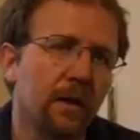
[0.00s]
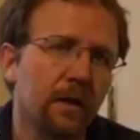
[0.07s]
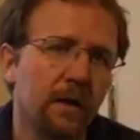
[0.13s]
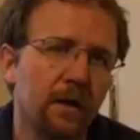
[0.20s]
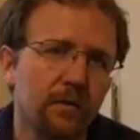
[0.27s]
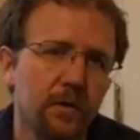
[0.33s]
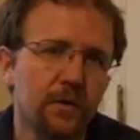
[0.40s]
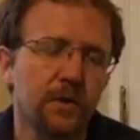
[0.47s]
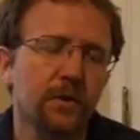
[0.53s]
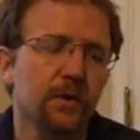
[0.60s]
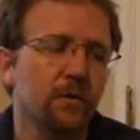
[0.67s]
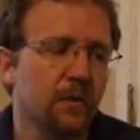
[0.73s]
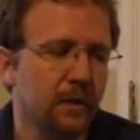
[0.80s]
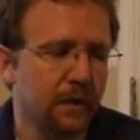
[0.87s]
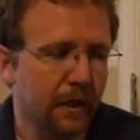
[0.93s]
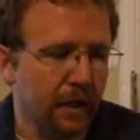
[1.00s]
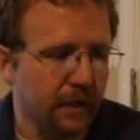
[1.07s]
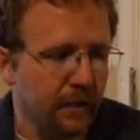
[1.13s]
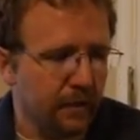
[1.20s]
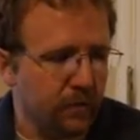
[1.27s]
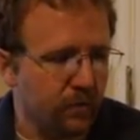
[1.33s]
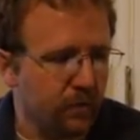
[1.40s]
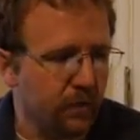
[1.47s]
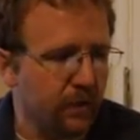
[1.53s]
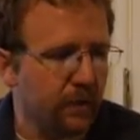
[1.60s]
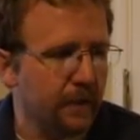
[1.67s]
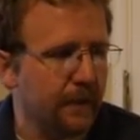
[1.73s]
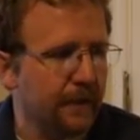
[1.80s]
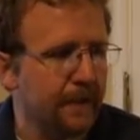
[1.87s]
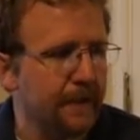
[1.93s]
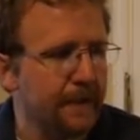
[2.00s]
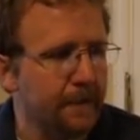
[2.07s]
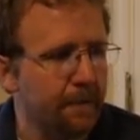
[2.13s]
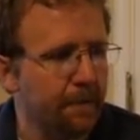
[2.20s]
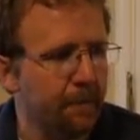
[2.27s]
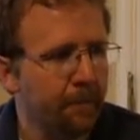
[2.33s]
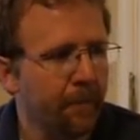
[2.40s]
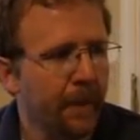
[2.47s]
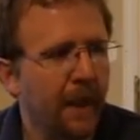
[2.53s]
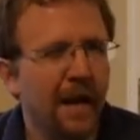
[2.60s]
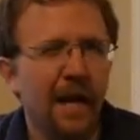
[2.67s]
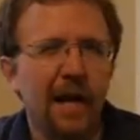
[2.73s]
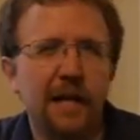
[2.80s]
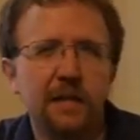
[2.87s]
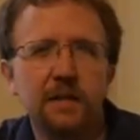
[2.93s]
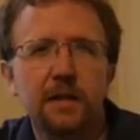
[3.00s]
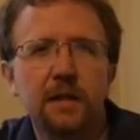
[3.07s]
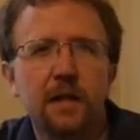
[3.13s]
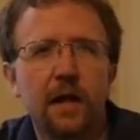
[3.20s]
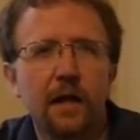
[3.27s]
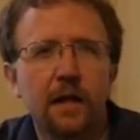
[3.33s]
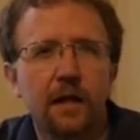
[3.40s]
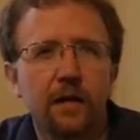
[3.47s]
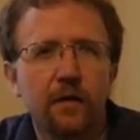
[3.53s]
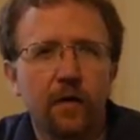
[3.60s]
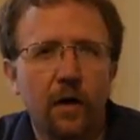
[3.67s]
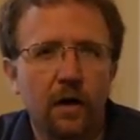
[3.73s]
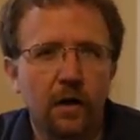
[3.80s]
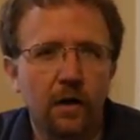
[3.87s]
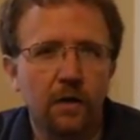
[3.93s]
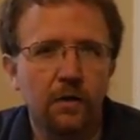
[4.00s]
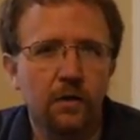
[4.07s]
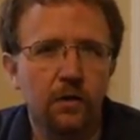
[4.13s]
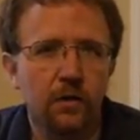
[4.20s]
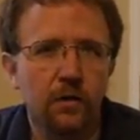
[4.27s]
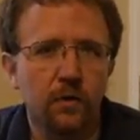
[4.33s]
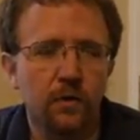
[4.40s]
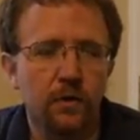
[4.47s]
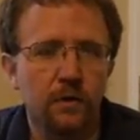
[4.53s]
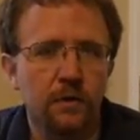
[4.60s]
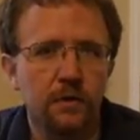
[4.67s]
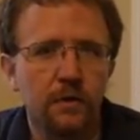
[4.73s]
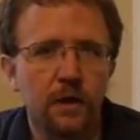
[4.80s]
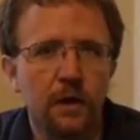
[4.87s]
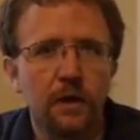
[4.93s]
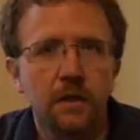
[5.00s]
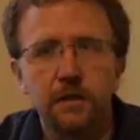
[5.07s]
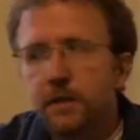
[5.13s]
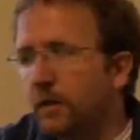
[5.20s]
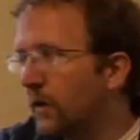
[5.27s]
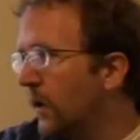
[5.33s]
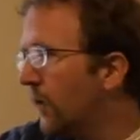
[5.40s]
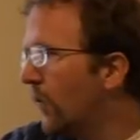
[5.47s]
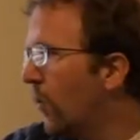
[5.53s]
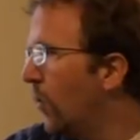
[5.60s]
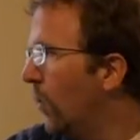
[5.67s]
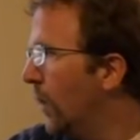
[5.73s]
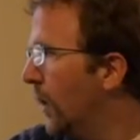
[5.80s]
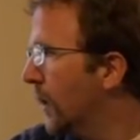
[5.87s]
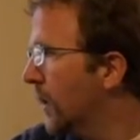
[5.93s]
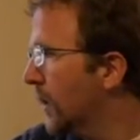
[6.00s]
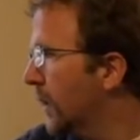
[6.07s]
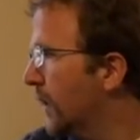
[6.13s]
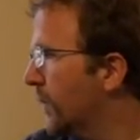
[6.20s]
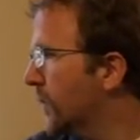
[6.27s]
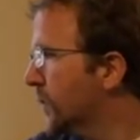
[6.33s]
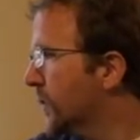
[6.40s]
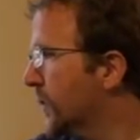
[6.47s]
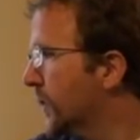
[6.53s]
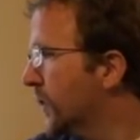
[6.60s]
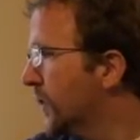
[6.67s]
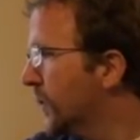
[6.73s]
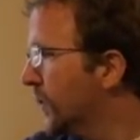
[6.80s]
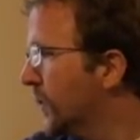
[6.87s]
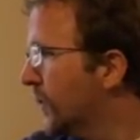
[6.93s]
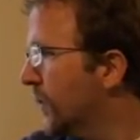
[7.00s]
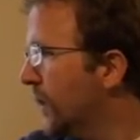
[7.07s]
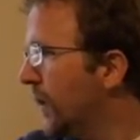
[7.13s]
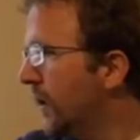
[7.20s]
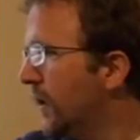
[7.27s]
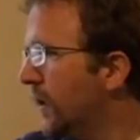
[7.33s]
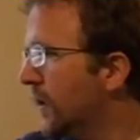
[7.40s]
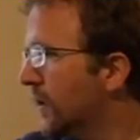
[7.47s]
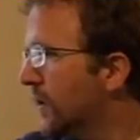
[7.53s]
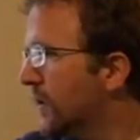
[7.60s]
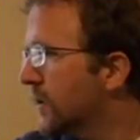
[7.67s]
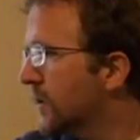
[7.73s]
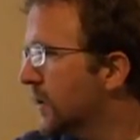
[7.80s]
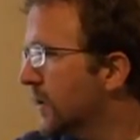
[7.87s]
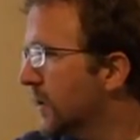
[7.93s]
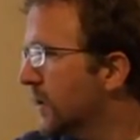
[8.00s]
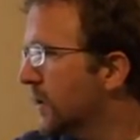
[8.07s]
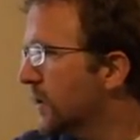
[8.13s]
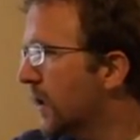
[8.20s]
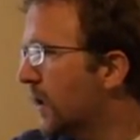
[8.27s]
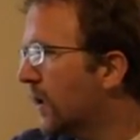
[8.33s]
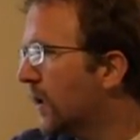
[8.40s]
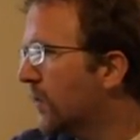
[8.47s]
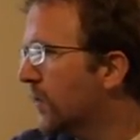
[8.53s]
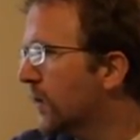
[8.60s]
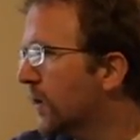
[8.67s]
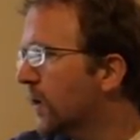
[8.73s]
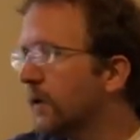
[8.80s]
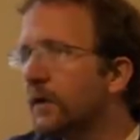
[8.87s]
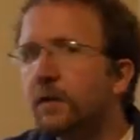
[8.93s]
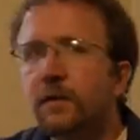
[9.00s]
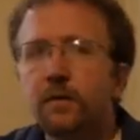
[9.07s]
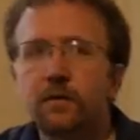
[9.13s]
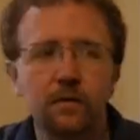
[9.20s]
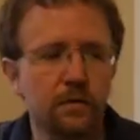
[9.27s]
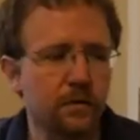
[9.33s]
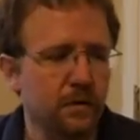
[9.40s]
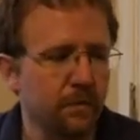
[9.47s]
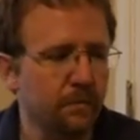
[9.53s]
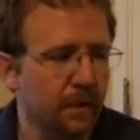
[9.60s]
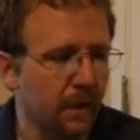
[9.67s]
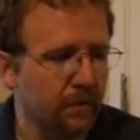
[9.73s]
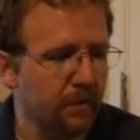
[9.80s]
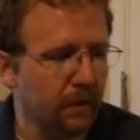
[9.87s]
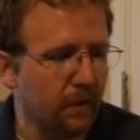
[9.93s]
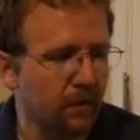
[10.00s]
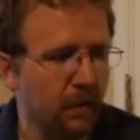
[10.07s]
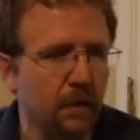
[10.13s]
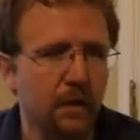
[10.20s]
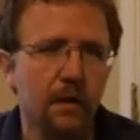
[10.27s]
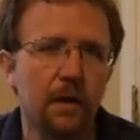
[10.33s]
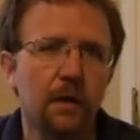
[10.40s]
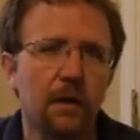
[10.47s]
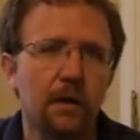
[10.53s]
and level 2 today. This one has a lot of harder chords. So level 1 and level 2 is all we're going to do. Sometimes I'll get